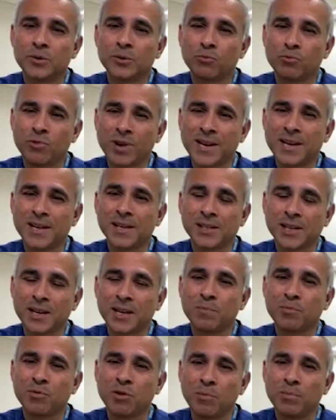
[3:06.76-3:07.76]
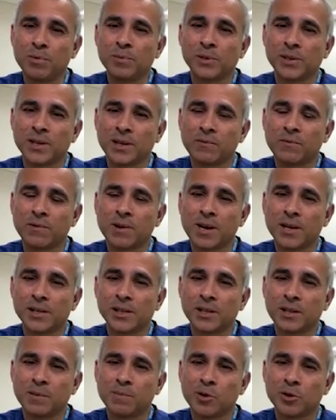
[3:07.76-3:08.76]
raise any problems that arise
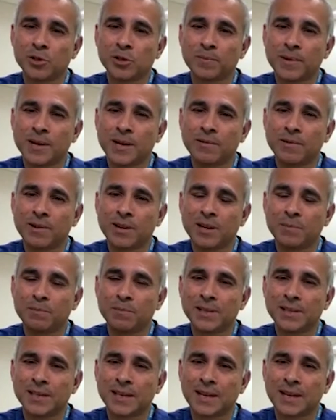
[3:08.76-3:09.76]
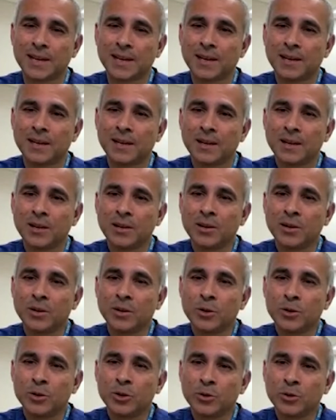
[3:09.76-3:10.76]
in the bottom area in particular
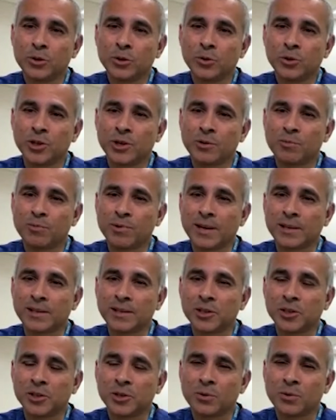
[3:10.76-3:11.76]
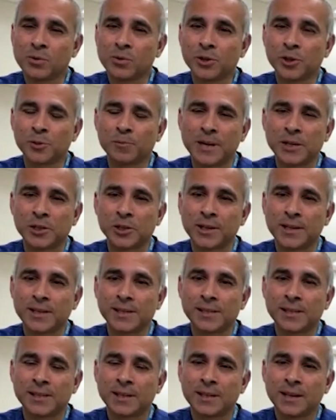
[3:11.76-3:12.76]
to your general practitioner or a
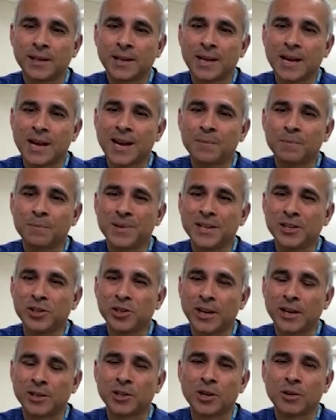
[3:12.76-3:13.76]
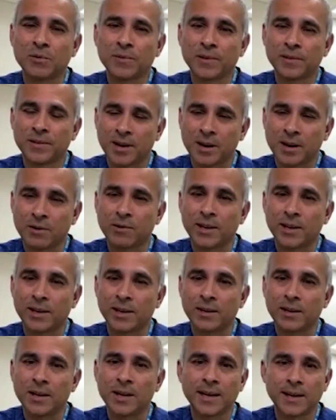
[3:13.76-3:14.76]
specialist, and be checked over thoroughly
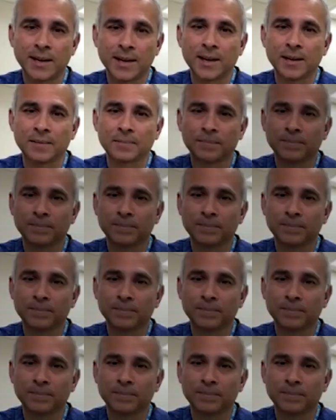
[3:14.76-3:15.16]
early.